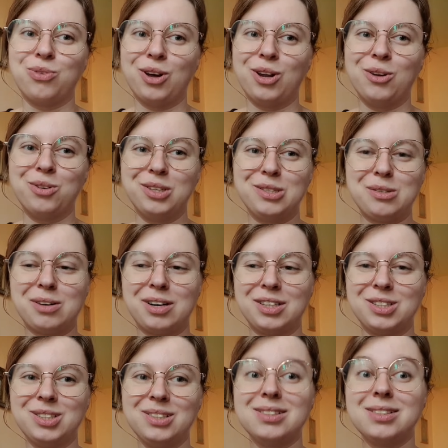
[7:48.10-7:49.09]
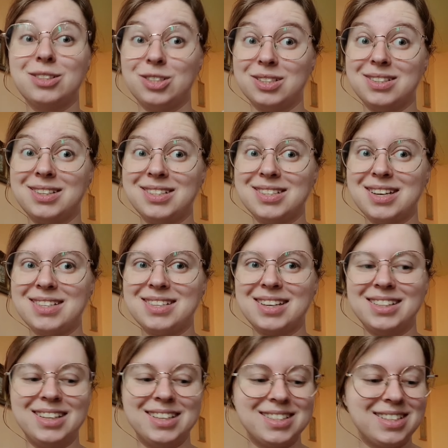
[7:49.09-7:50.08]
follow instructions, just as I
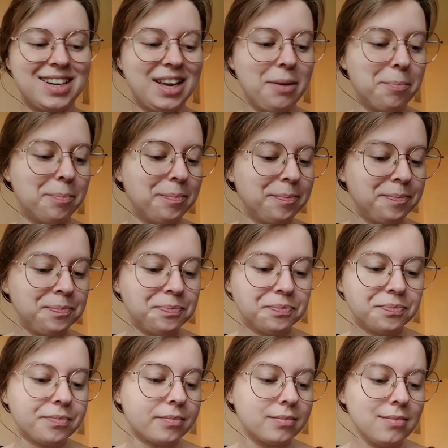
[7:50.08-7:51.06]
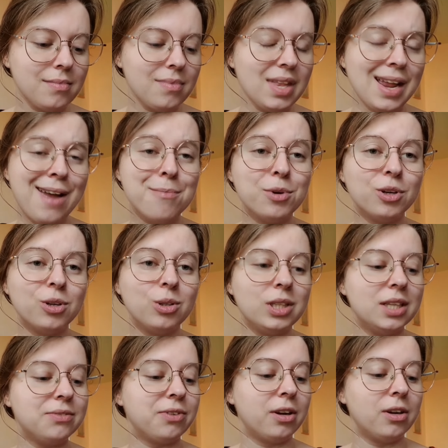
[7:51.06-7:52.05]
said yesterday. I'm not
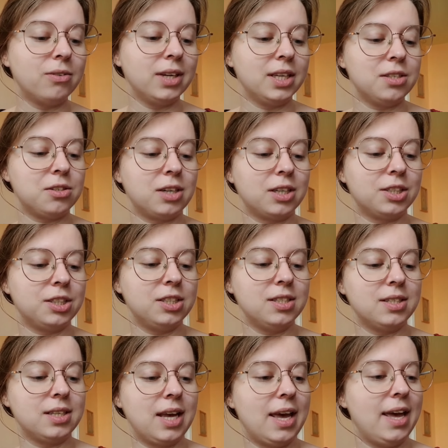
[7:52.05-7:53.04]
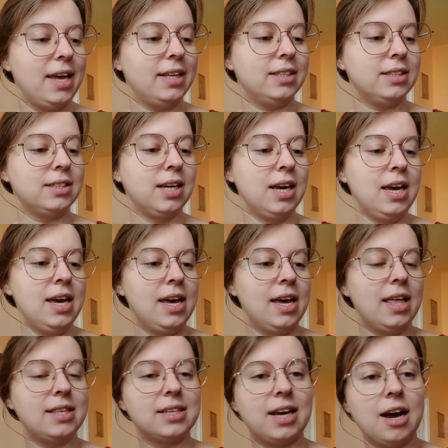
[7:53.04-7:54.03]
good at following instructions, and
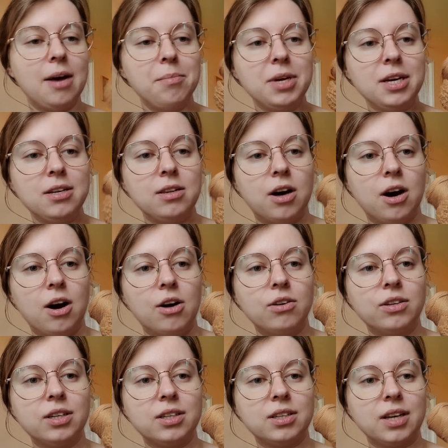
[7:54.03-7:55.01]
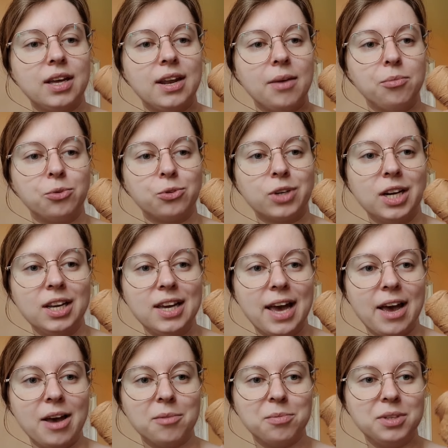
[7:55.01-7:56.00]
it's coming along, and I'm really
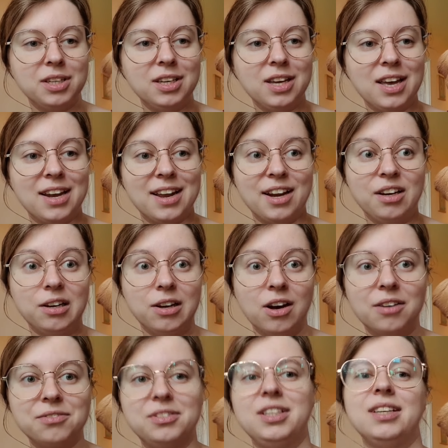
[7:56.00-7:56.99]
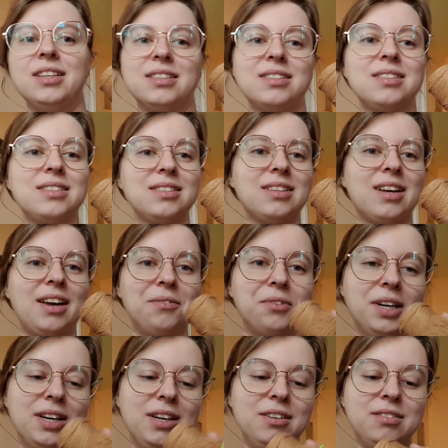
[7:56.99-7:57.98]
happy, and I love this. I
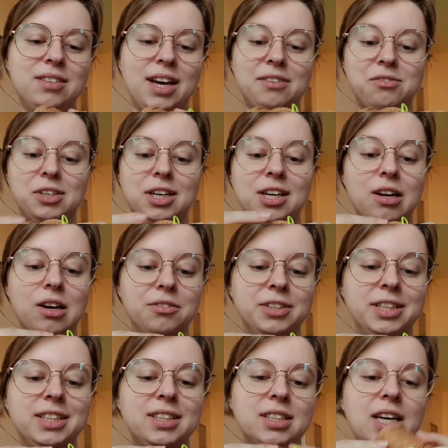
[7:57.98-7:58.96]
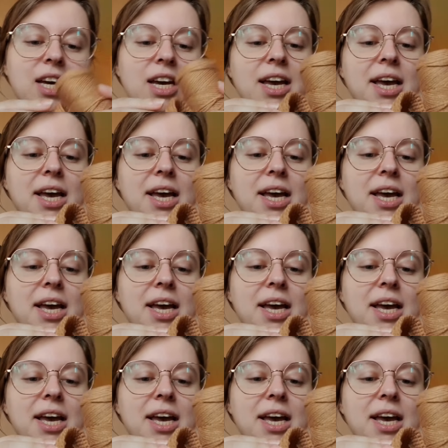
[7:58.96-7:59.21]
really, I really love it.